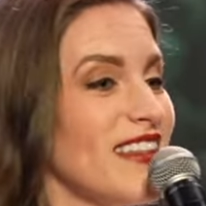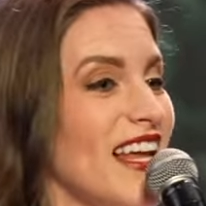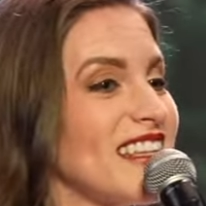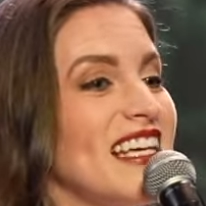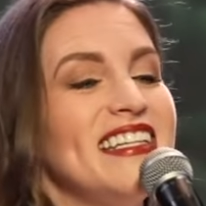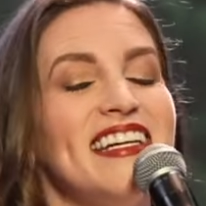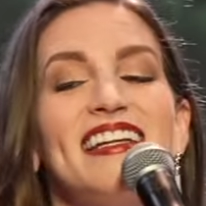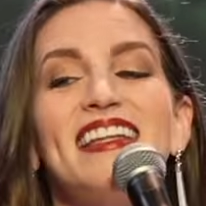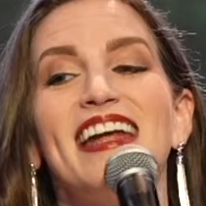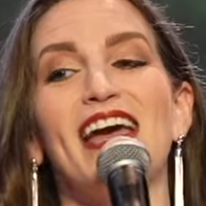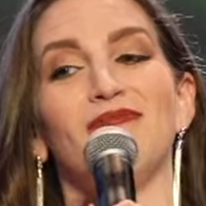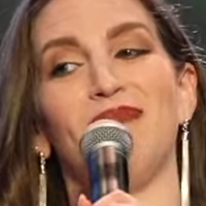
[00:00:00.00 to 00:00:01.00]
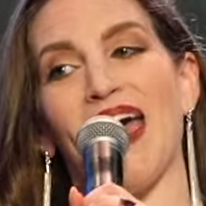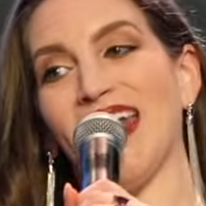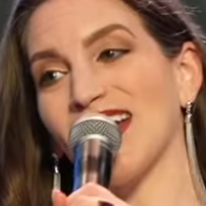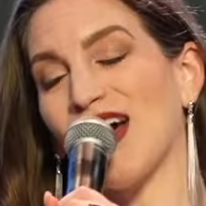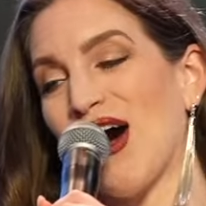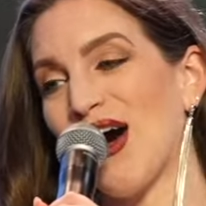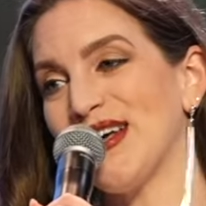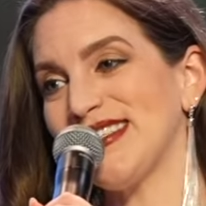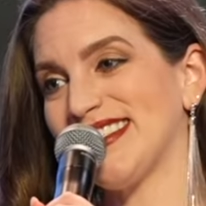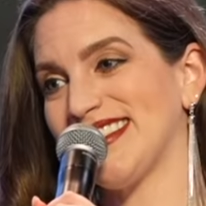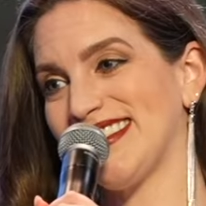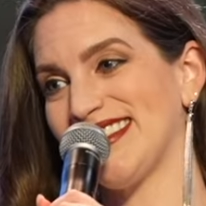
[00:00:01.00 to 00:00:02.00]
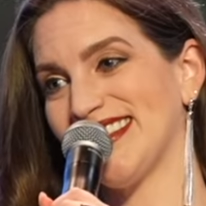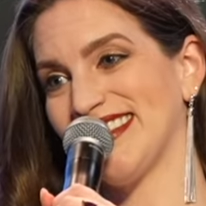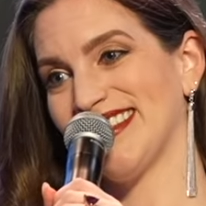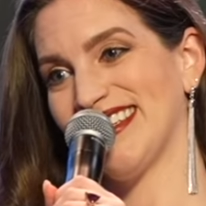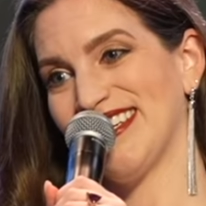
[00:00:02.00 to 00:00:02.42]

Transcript: like they did on the day of Pentecost?